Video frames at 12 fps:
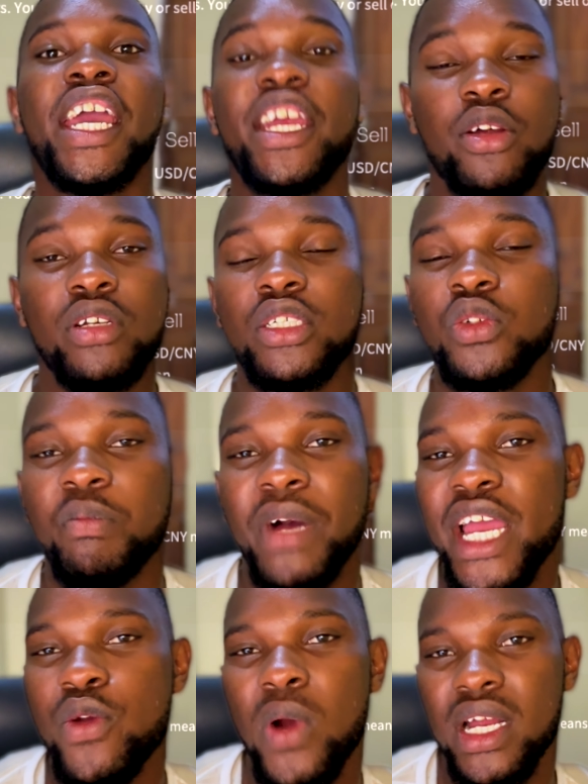In order to
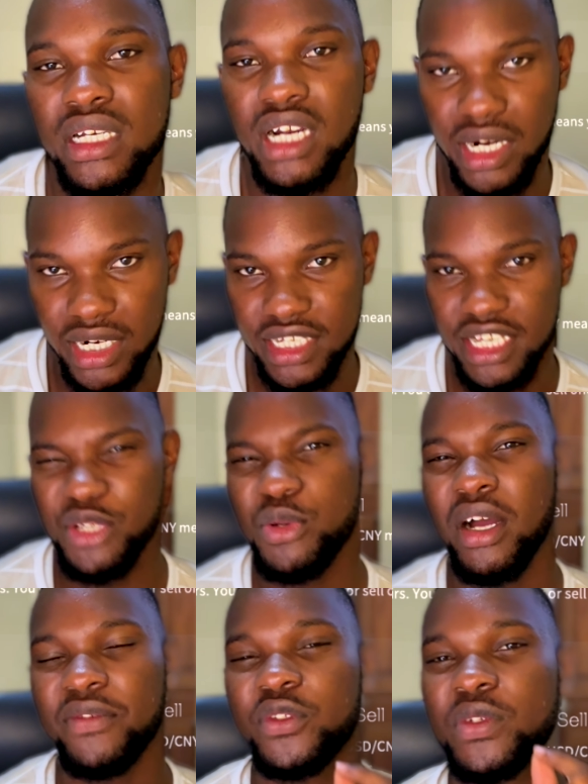buy one currency,
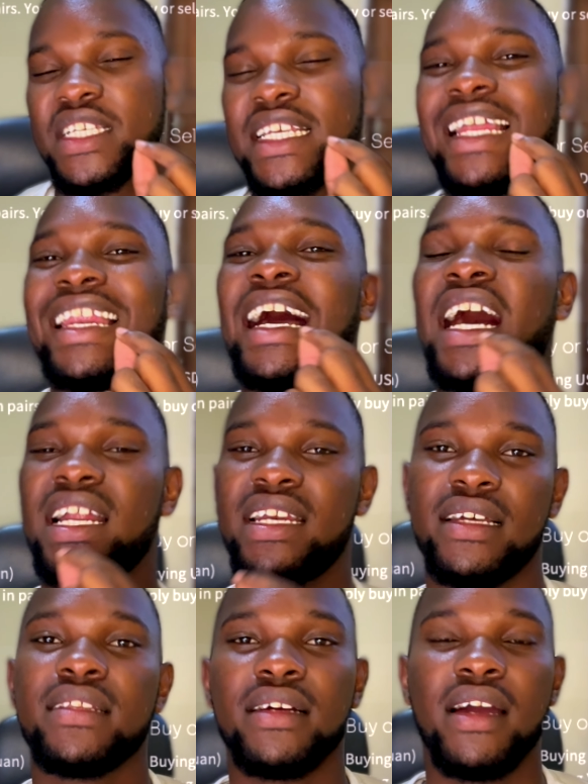you have to sell
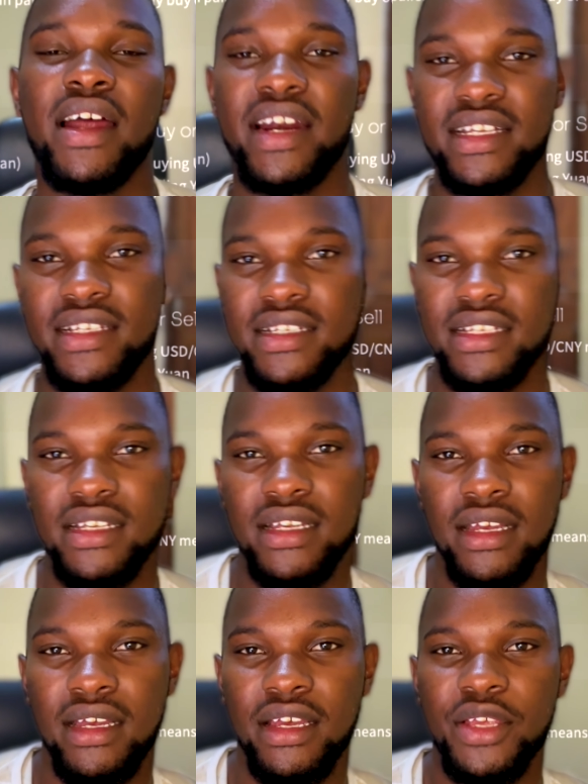another
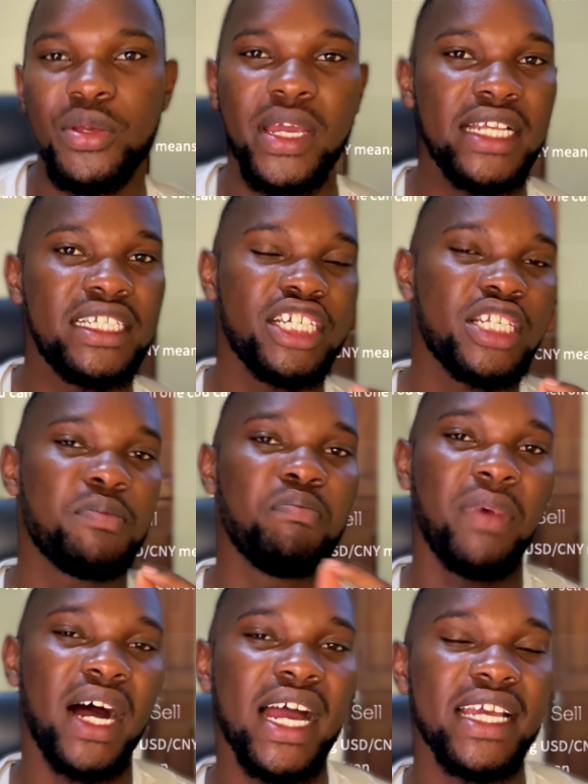currencies. You can't
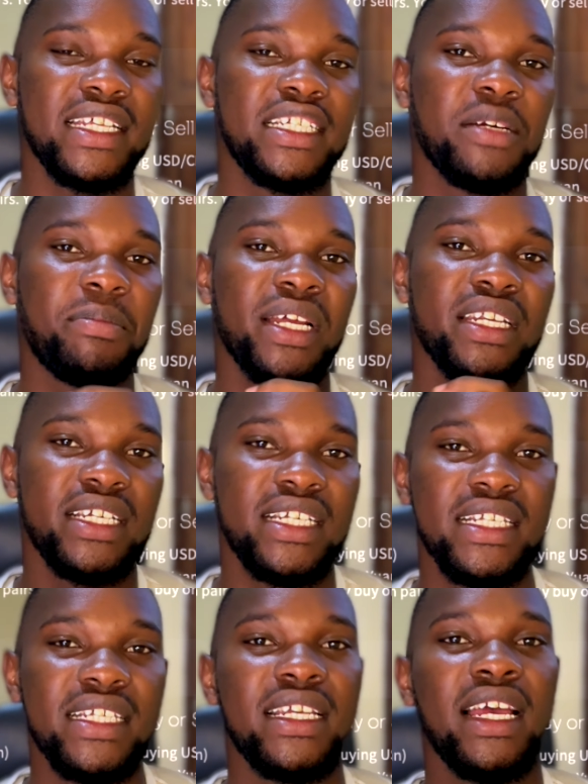just buy the
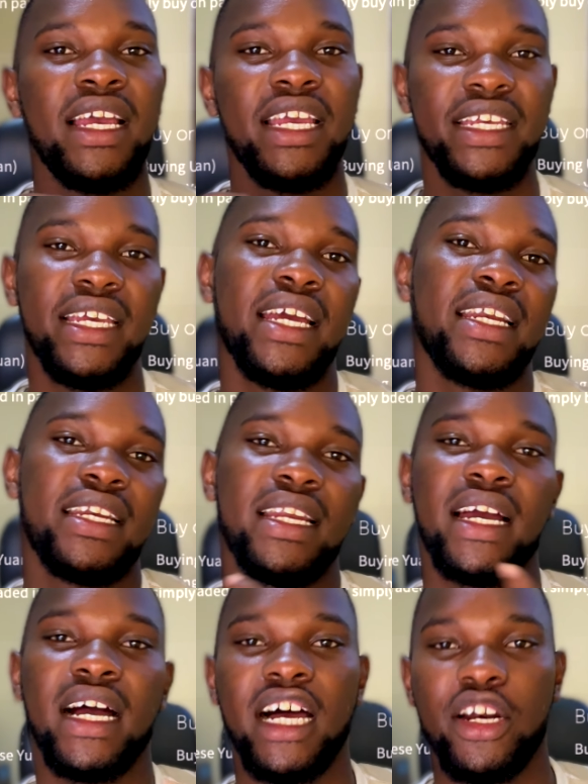Japanese yen
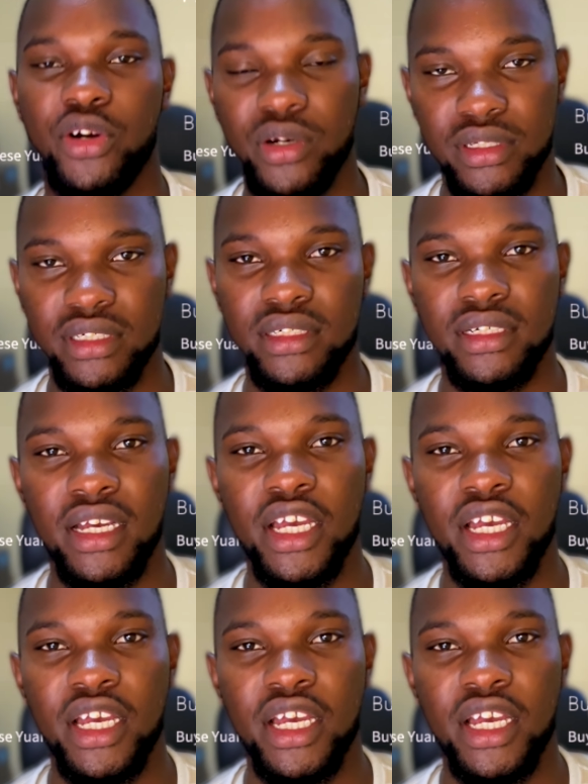alone.